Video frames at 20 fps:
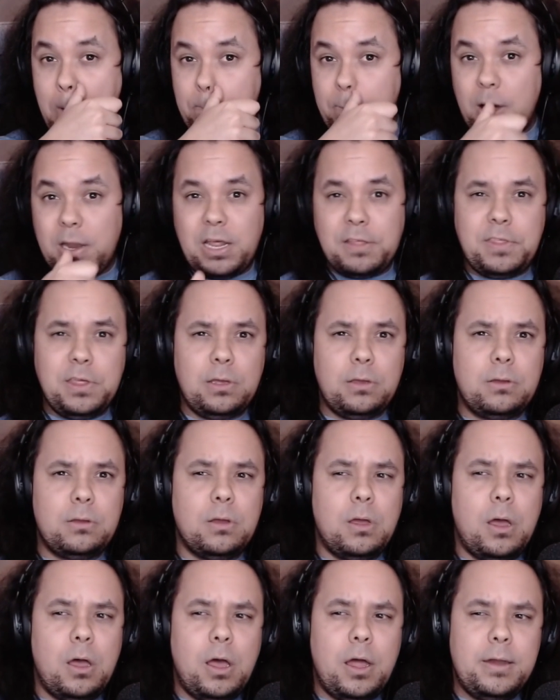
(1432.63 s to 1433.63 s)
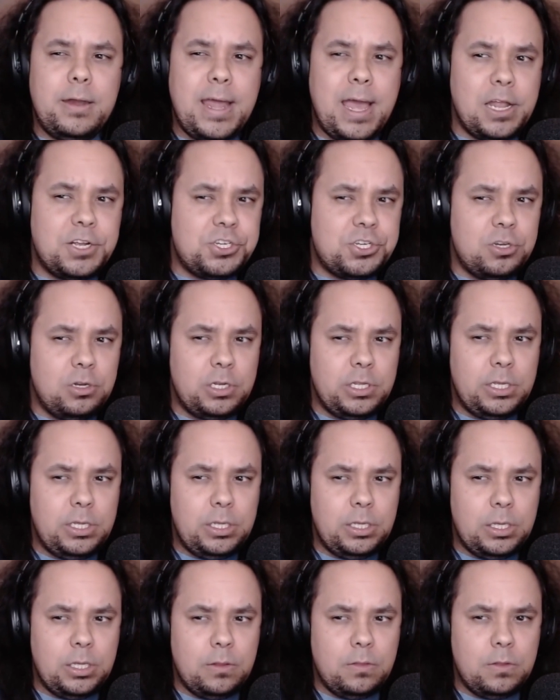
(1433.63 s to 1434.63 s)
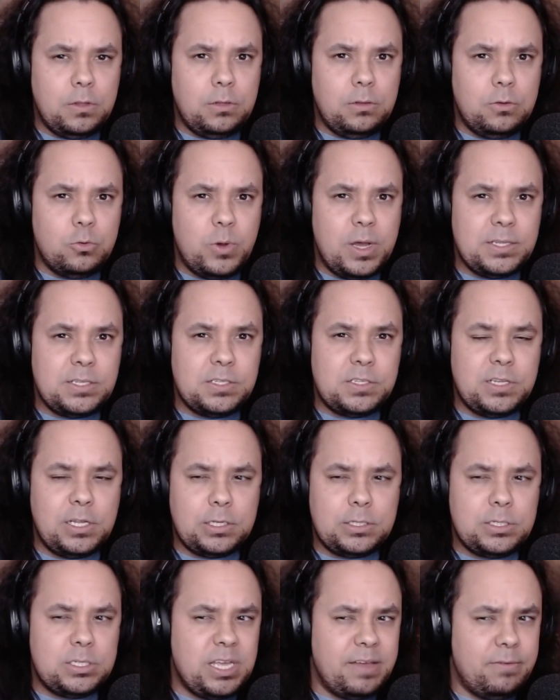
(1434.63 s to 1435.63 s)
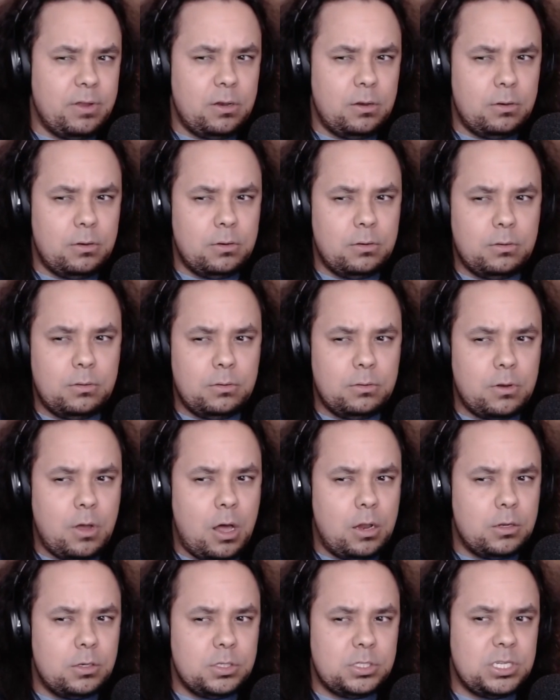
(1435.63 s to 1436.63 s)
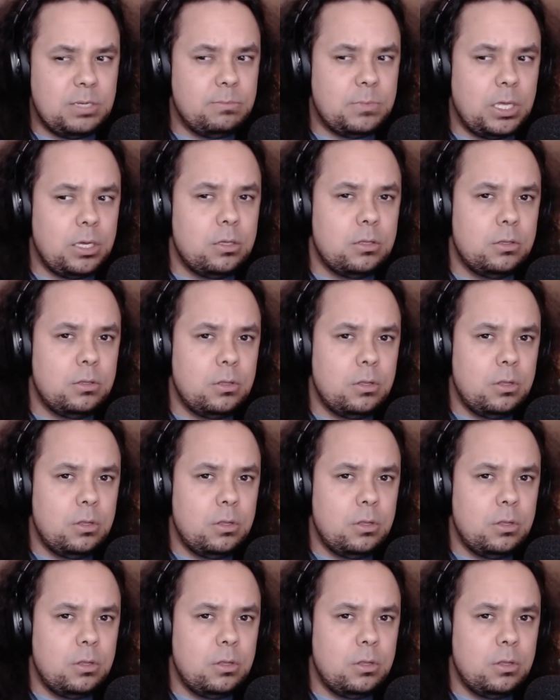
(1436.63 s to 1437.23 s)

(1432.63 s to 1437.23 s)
But I think nationally in the US, it's like $7 something.